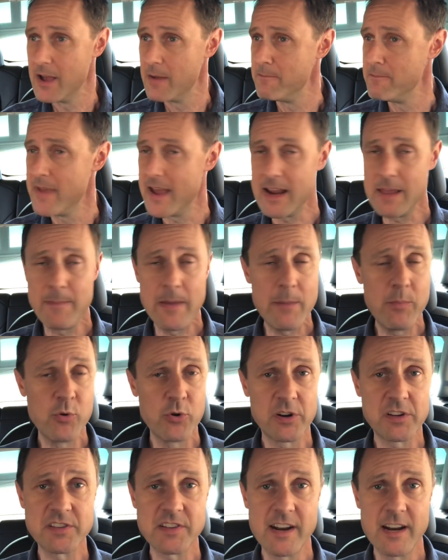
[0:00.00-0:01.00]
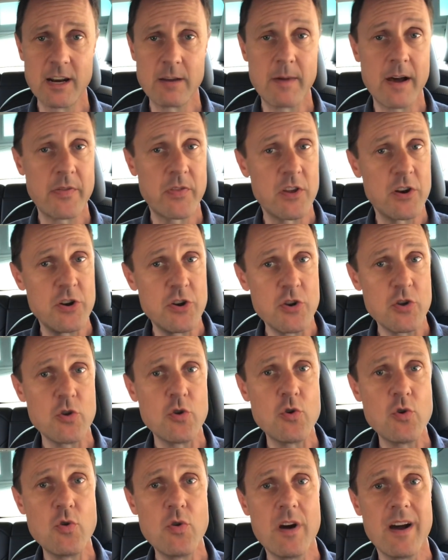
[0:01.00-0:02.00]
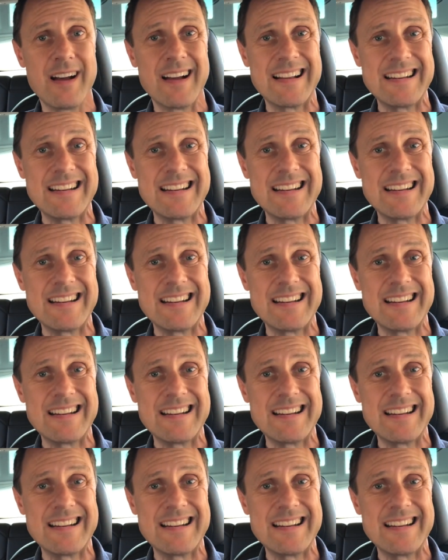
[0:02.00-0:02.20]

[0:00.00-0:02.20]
many people were excited about the new